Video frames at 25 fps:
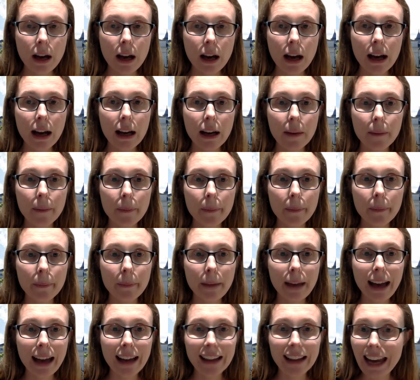
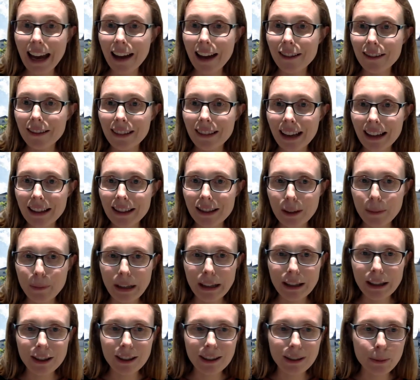And yeah, as I
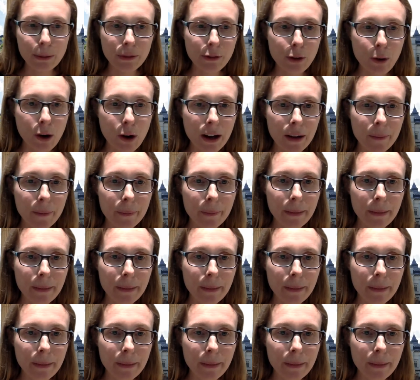mentioned, we've got